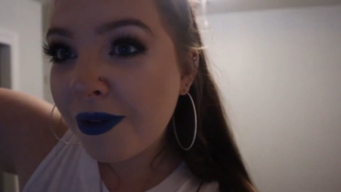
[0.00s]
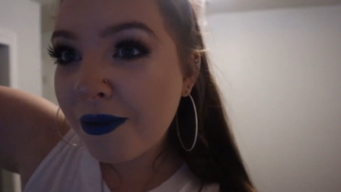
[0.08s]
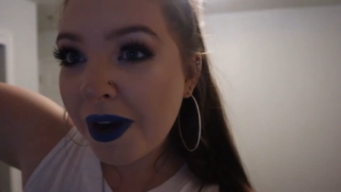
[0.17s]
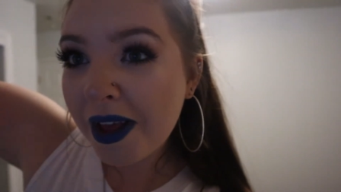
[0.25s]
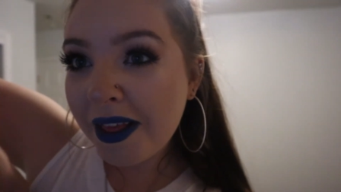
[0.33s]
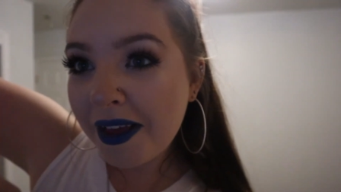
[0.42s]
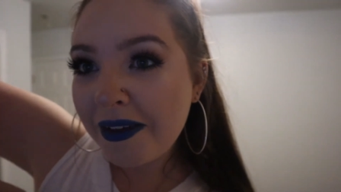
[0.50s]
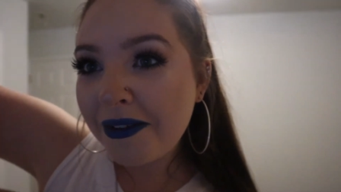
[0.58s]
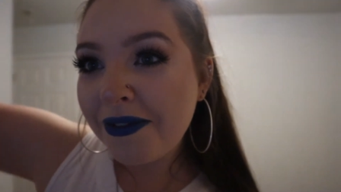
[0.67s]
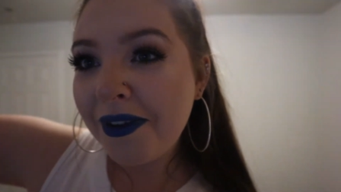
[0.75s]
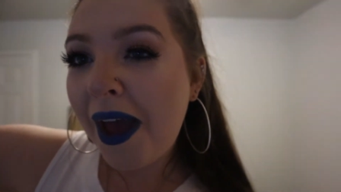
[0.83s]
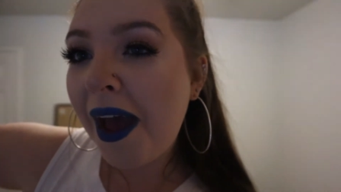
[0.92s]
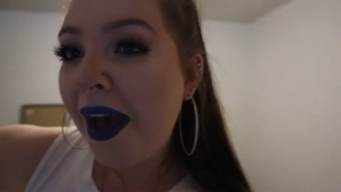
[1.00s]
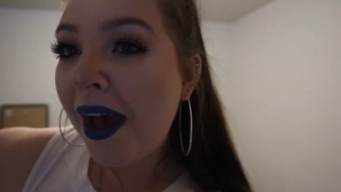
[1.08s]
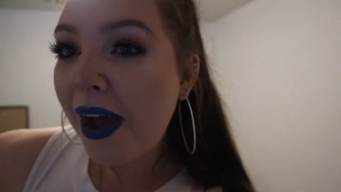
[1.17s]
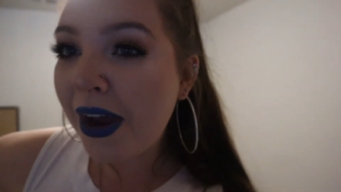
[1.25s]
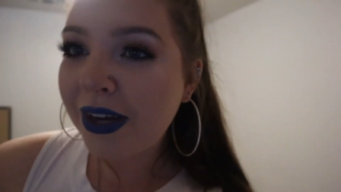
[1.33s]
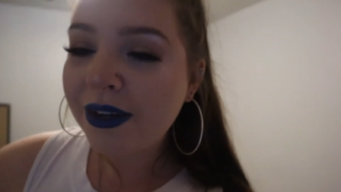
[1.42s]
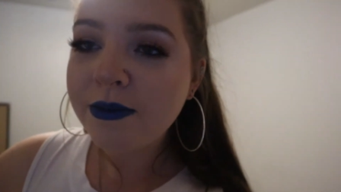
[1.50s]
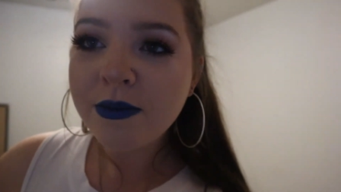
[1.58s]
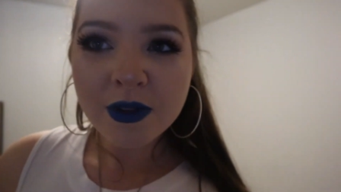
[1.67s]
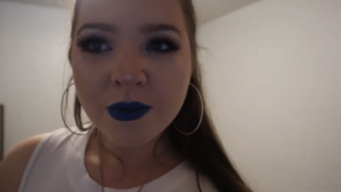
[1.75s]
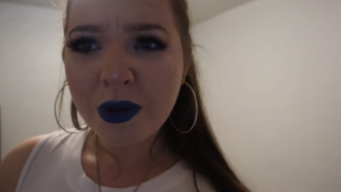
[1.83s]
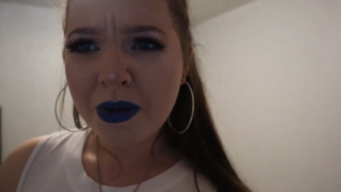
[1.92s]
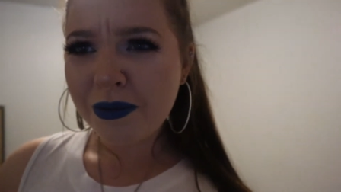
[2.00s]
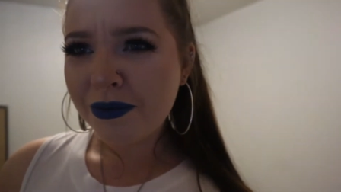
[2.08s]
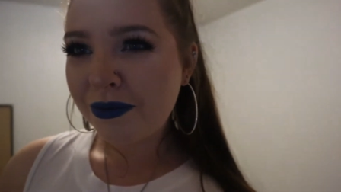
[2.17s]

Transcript: where I live, or well,